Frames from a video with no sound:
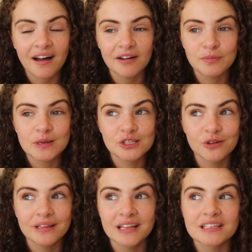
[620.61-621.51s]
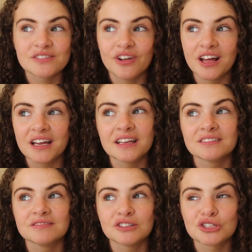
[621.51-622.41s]
I've been doing this for like
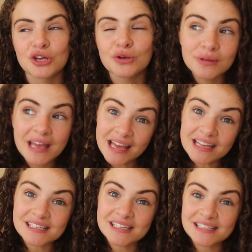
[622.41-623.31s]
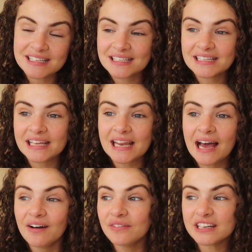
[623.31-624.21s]
2 years consistently
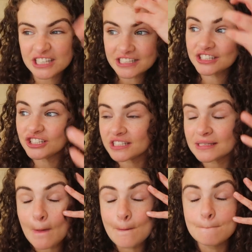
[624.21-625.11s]
now, which is just